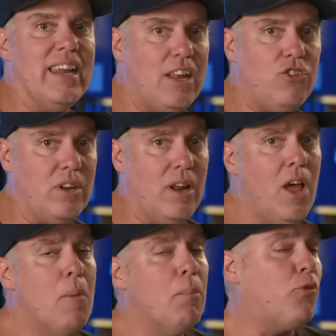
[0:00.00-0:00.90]
engine
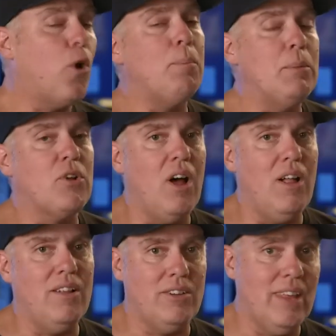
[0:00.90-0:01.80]
before people
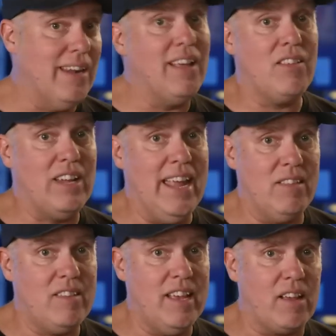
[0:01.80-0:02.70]
called it a
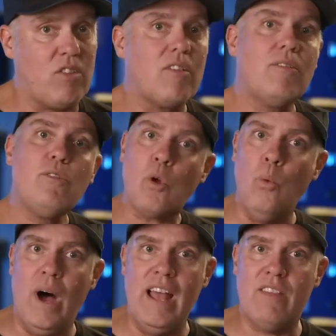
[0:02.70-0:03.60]
Slant 6.
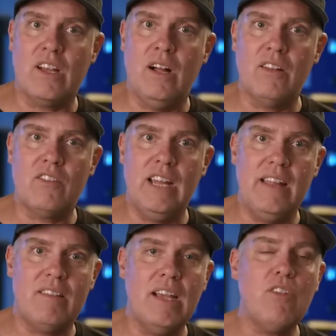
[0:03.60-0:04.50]
Why is it called a
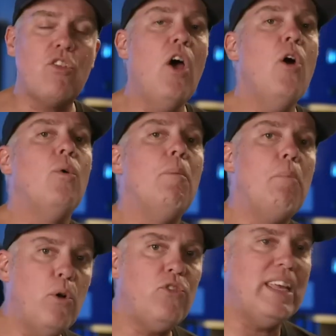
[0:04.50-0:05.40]
Slant 6? Well,
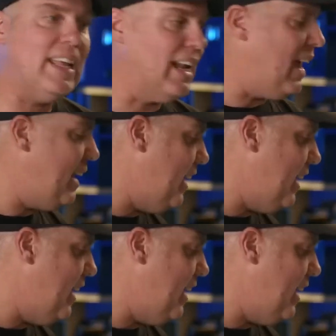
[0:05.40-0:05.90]
most inline